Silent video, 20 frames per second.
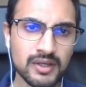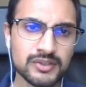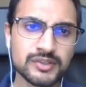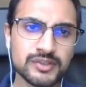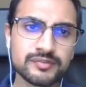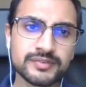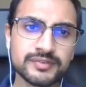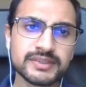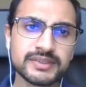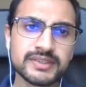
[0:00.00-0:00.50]

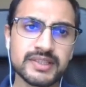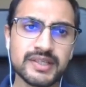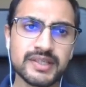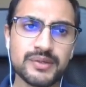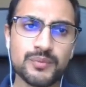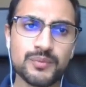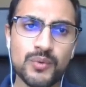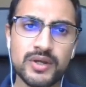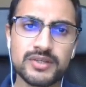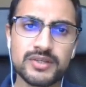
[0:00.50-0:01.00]
So firstly,
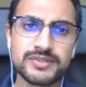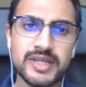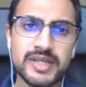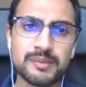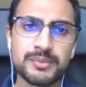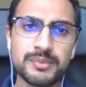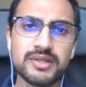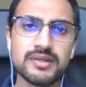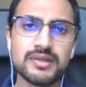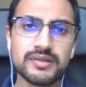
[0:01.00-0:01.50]
what is
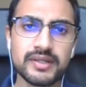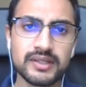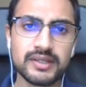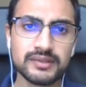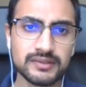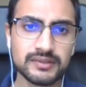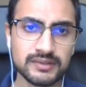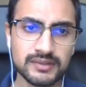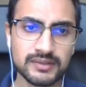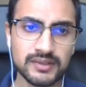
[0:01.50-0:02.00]
Hebbian
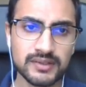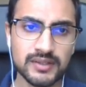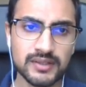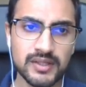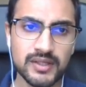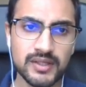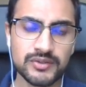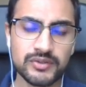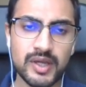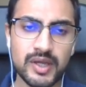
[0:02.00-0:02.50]
learning?
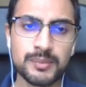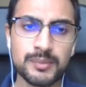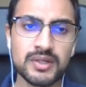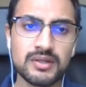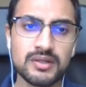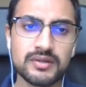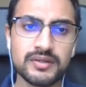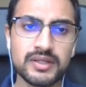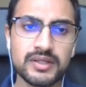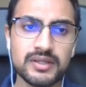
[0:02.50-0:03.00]
So
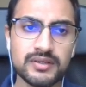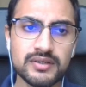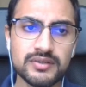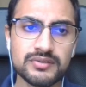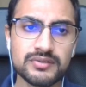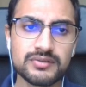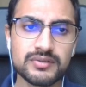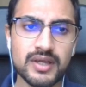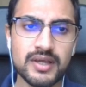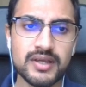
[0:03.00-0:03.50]
Hebbian learning
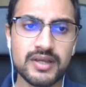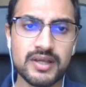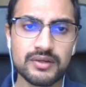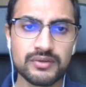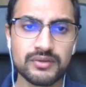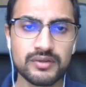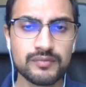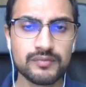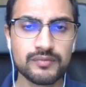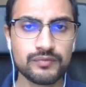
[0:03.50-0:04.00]
is an
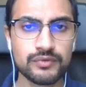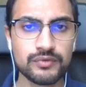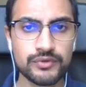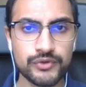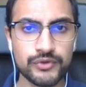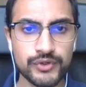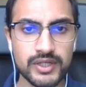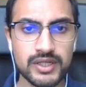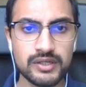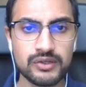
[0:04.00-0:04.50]
algorithm for
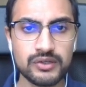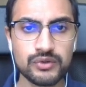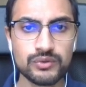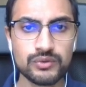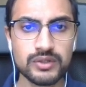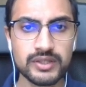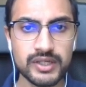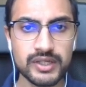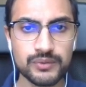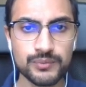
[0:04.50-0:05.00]
training
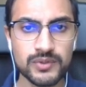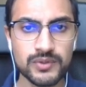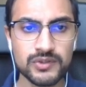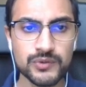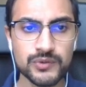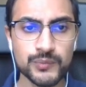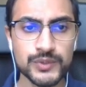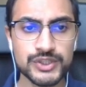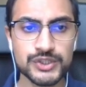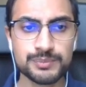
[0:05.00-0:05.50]
neural
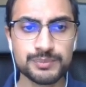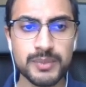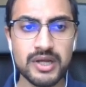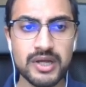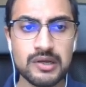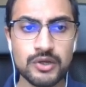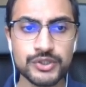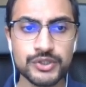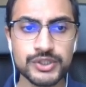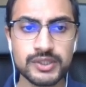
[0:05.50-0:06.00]
networks which is
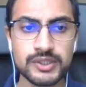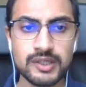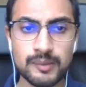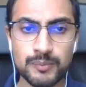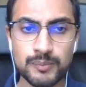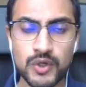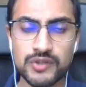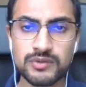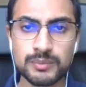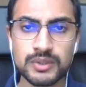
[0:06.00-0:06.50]
biologically
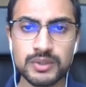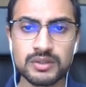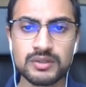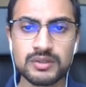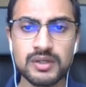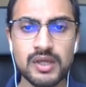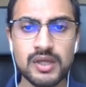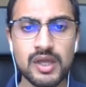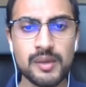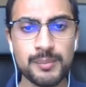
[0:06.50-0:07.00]

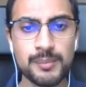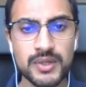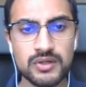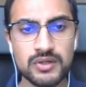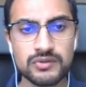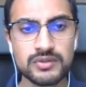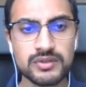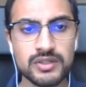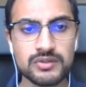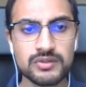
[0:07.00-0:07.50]
plausible
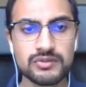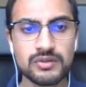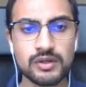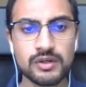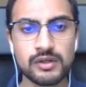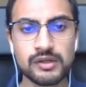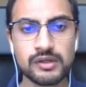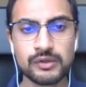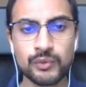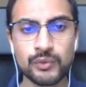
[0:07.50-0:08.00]
because it does
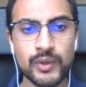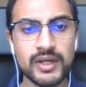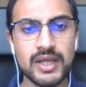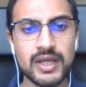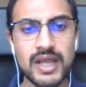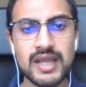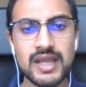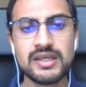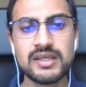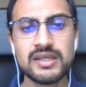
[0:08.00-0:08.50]
not require
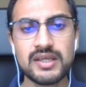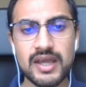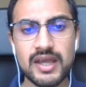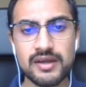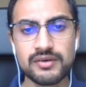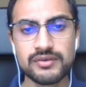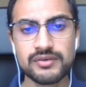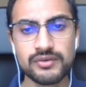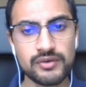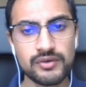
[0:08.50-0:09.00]
any
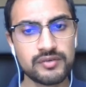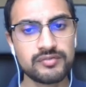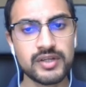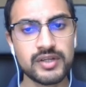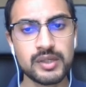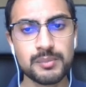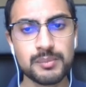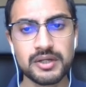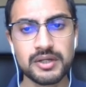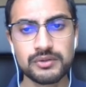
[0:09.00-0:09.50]
error or
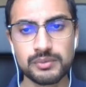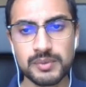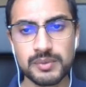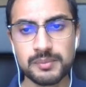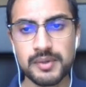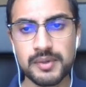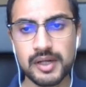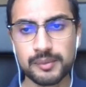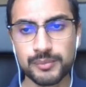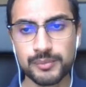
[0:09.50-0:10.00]
feedback to be
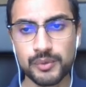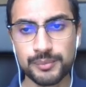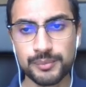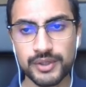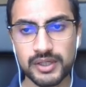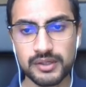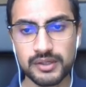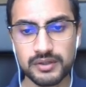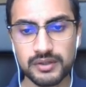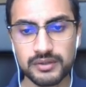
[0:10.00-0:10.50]

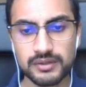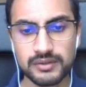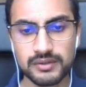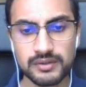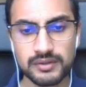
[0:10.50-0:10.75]
backpropagated.